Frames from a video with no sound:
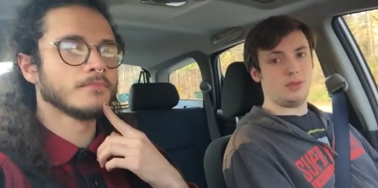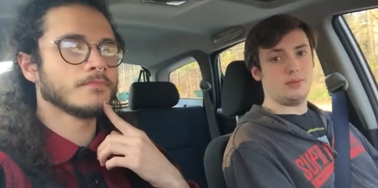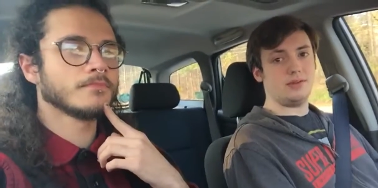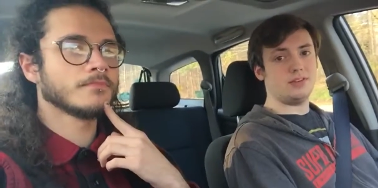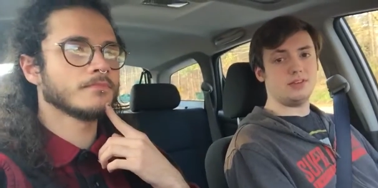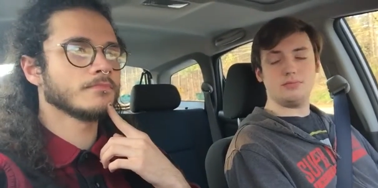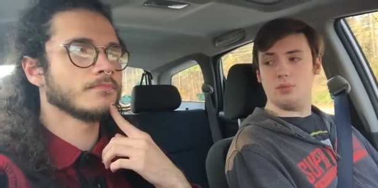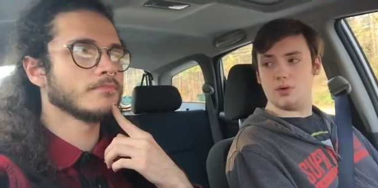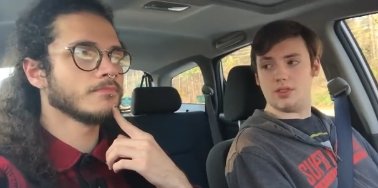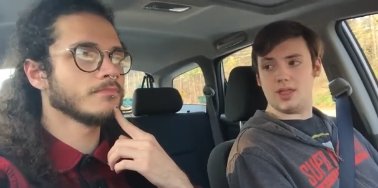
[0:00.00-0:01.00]
Speaker 1: maybe even
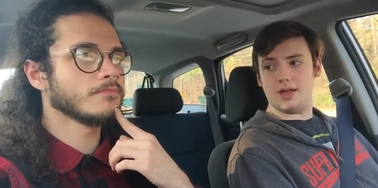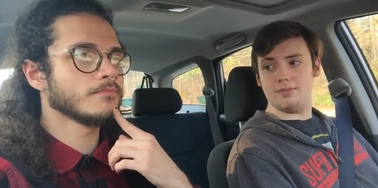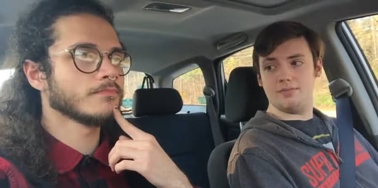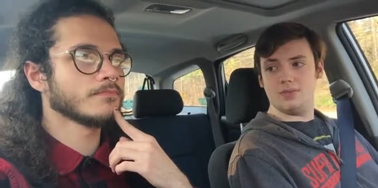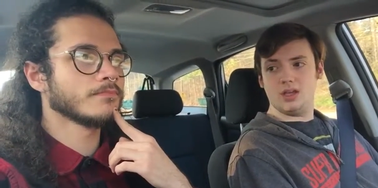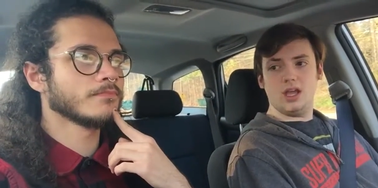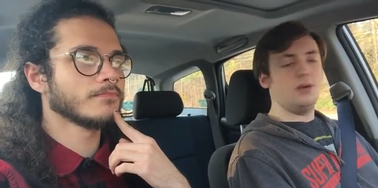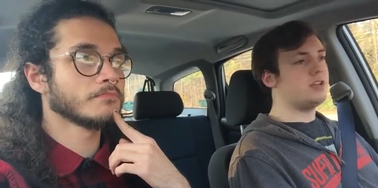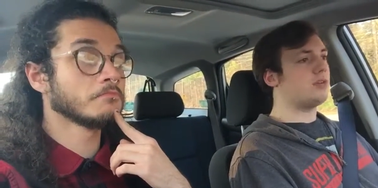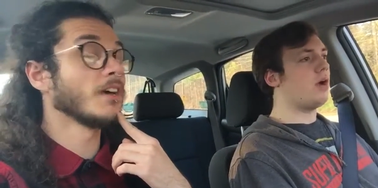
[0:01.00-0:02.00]
more than that. It
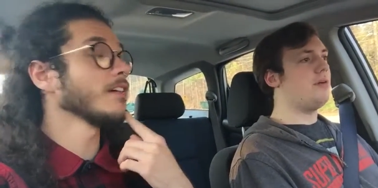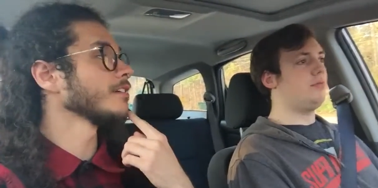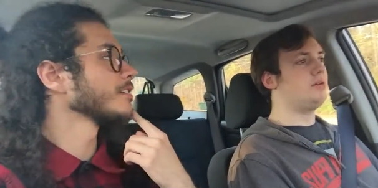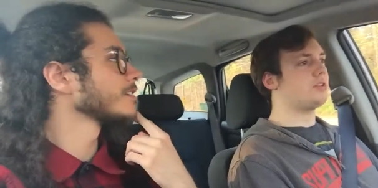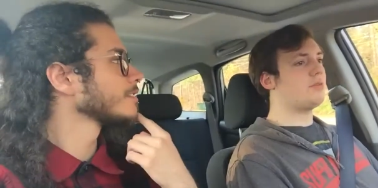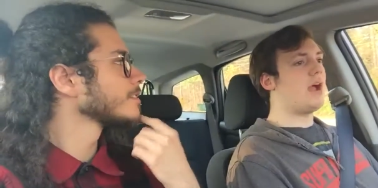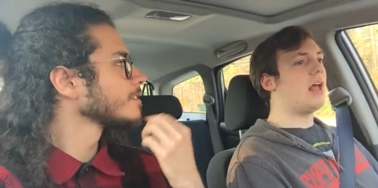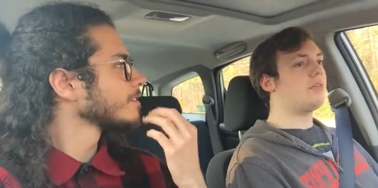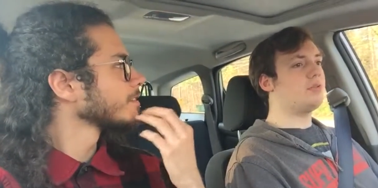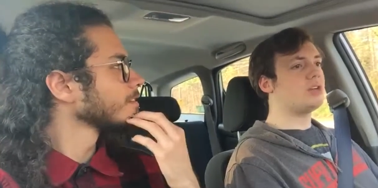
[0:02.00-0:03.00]
was like right. Yeah. It was like right
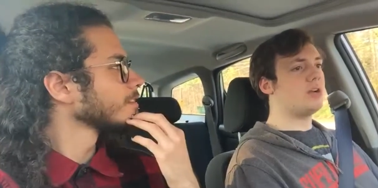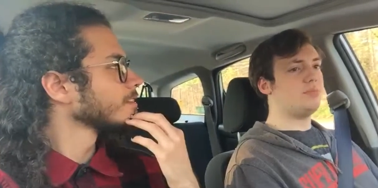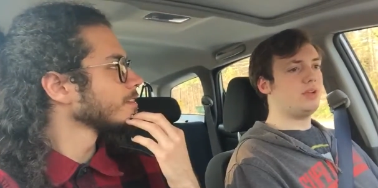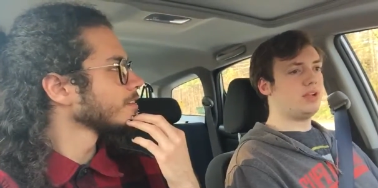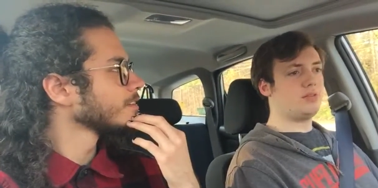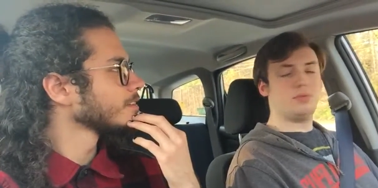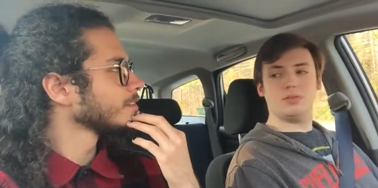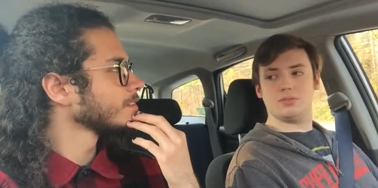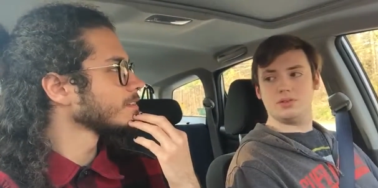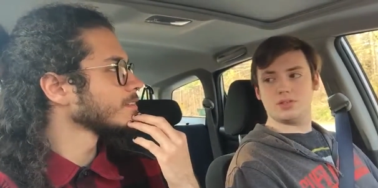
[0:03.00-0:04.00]
after we started.
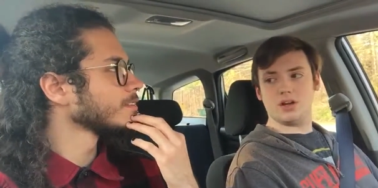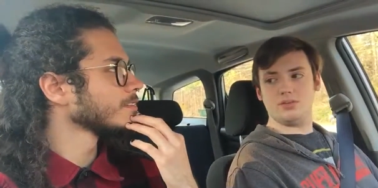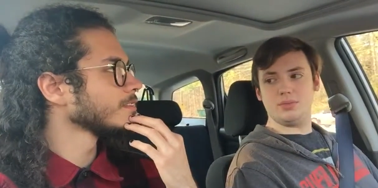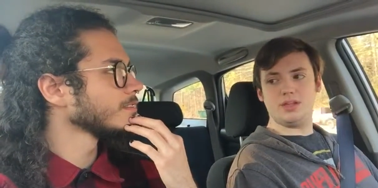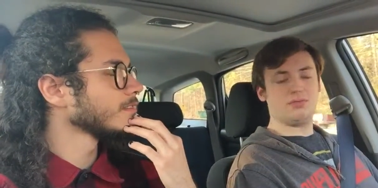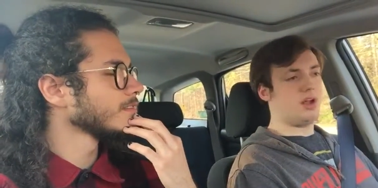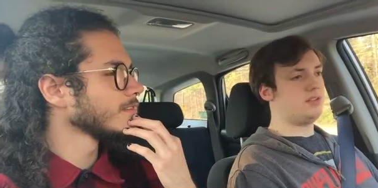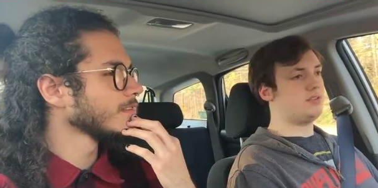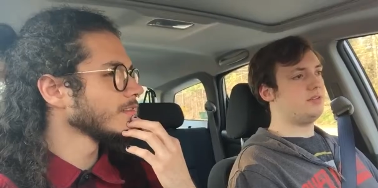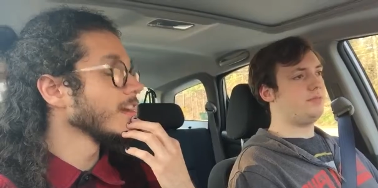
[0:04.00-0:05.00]
We started being
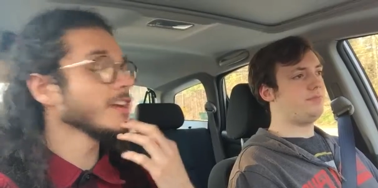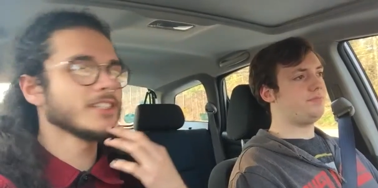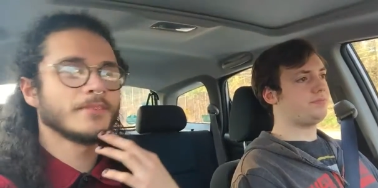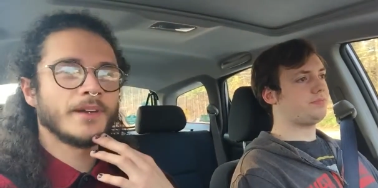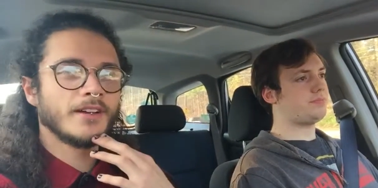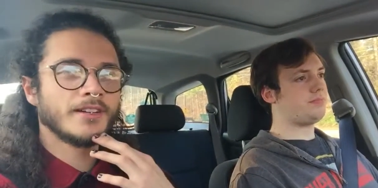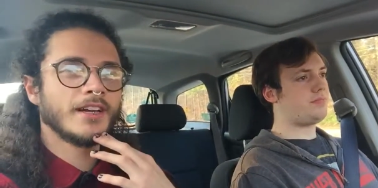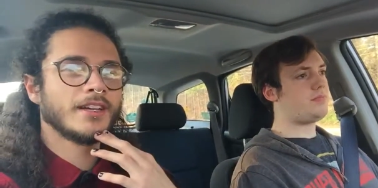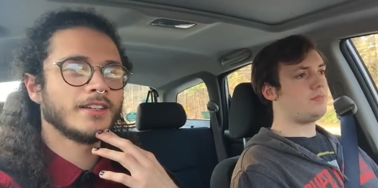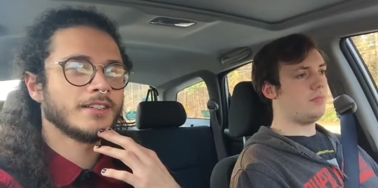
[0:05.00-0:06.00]
friends.
Speaker 2: Yeah, just about.
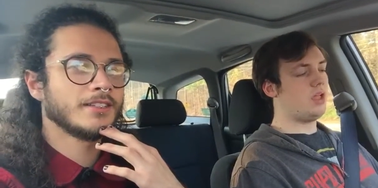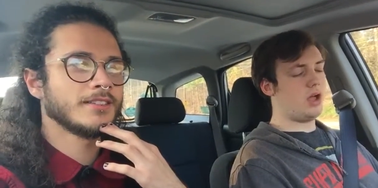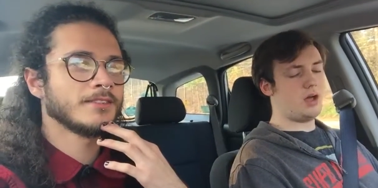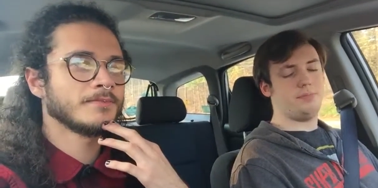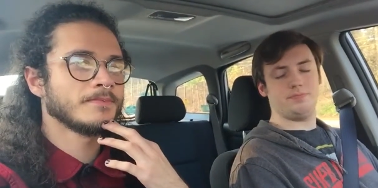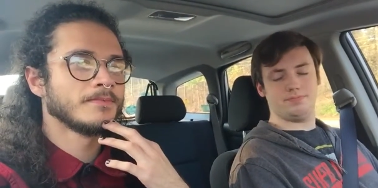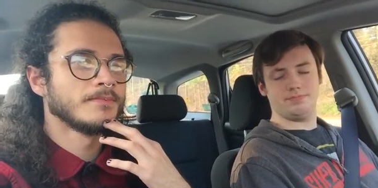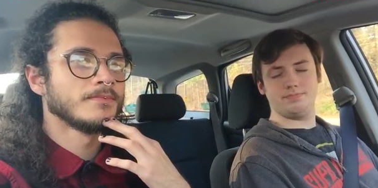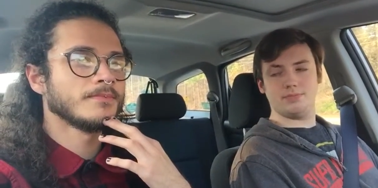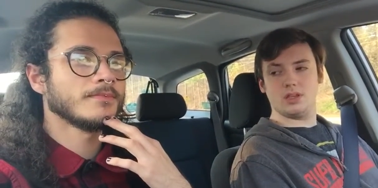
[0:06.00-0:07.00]
Yeah.
Speaker 1: Um,
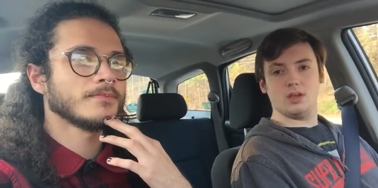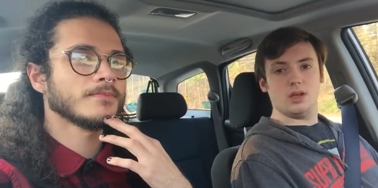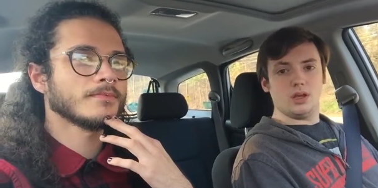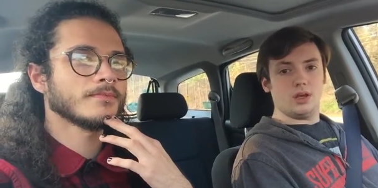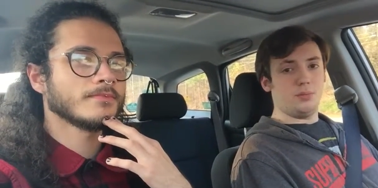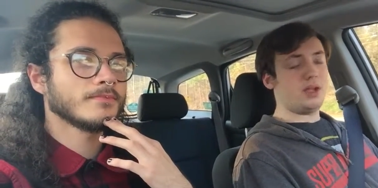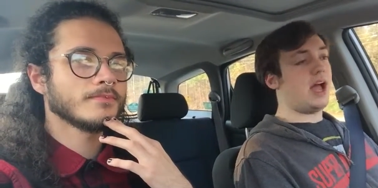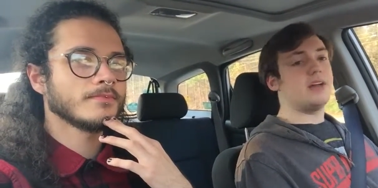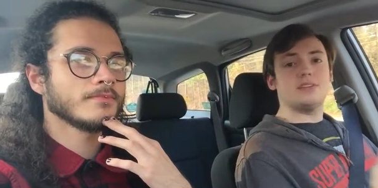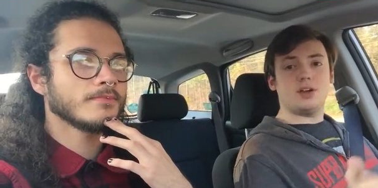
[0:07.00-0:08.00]
but
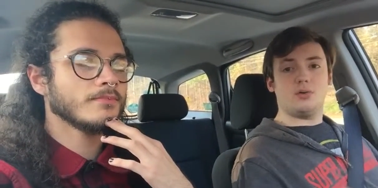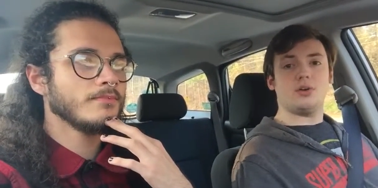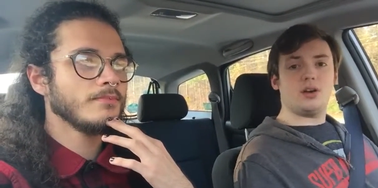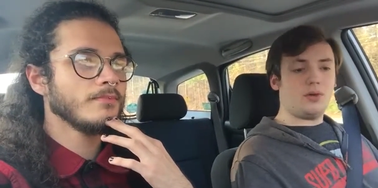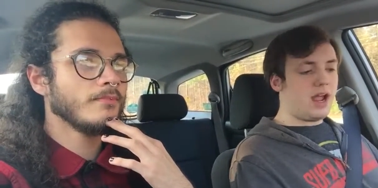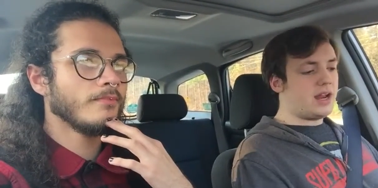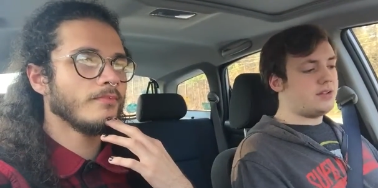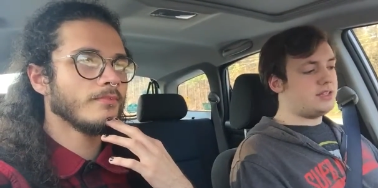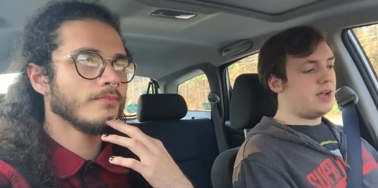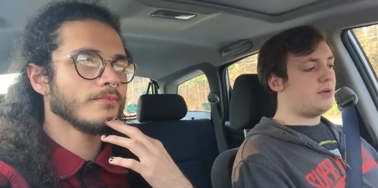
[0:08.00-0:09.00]
yeah, so we're we're hanging
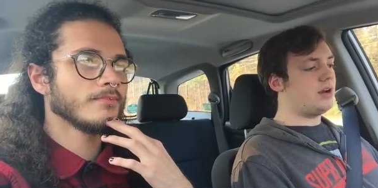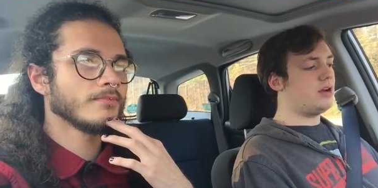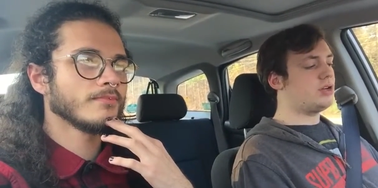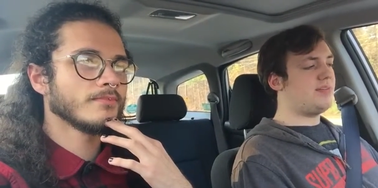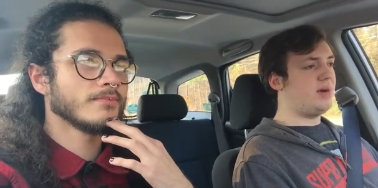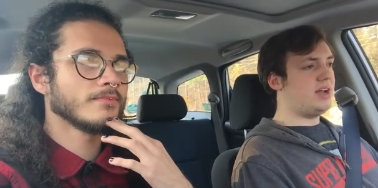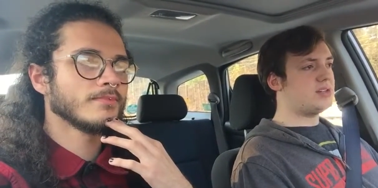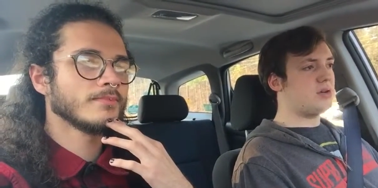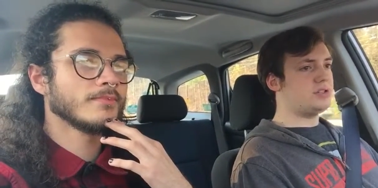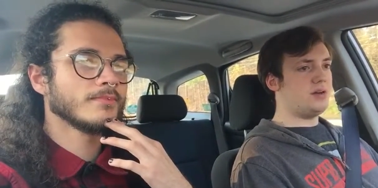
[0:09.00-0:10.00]
out today. We're gonna go drive by
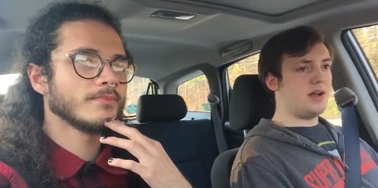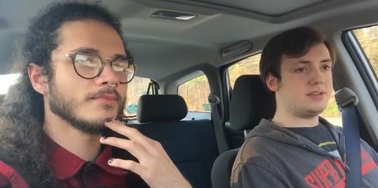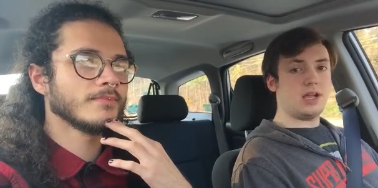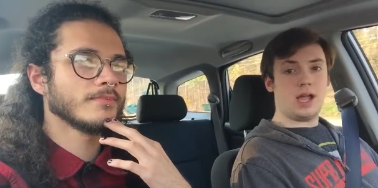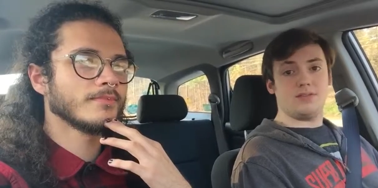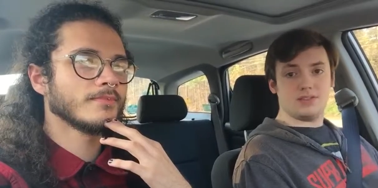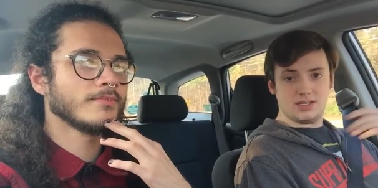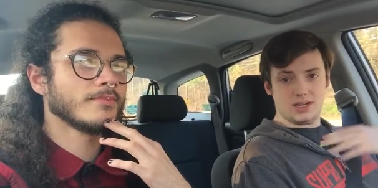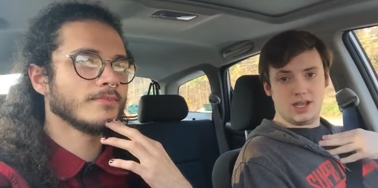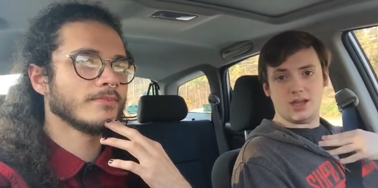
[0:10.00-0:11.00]
Toya's new house. I, I haven't seen it